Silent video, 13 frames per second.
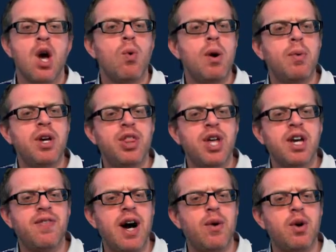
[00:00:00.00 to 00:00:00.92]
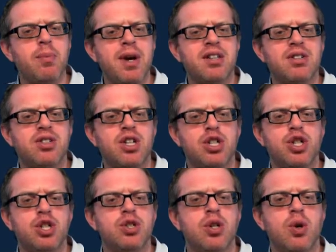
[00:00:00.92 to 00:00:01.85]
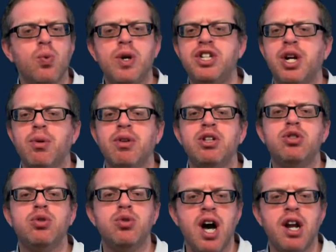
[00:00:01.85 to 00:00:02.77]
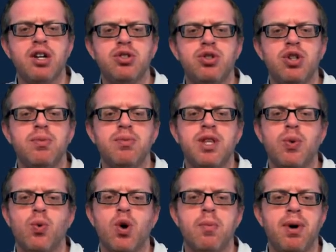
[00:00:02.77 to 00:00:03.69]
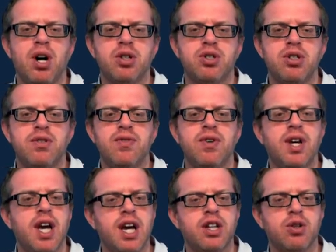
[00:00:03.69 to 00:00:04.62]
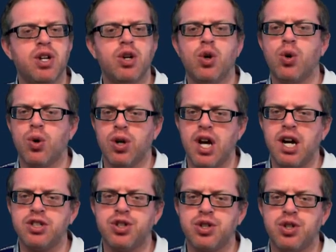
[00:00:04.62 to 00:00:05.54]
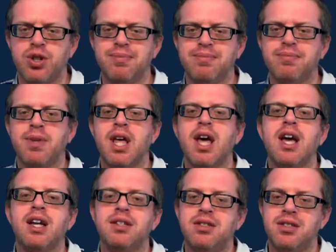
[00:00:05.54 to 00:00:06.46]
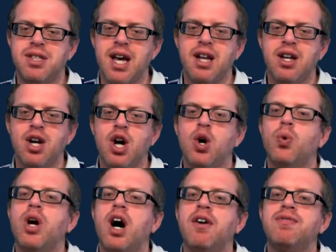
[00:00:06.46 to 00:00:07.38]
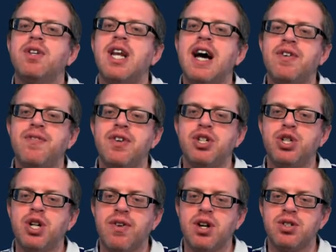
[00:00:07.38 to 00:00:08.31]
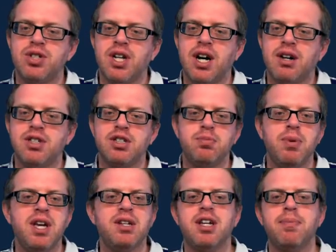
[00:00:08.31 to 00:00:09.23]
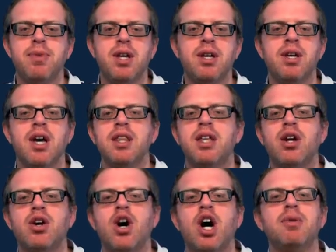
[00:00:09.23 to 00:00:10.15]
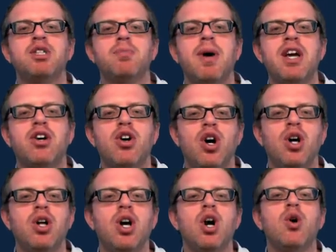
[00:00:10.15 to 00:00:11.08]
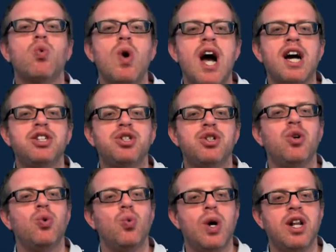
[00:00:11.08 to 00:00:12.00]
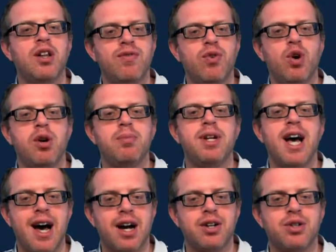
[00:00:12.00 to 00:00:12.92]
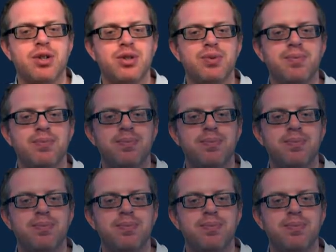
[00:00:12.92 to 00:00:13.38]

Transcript: When we think of how we make decisions, we generally do not assume that we're impulsive, ignorant, or illogical. Instead, we often have a vision of ourselves as being something that economists might call rational, well informed actors.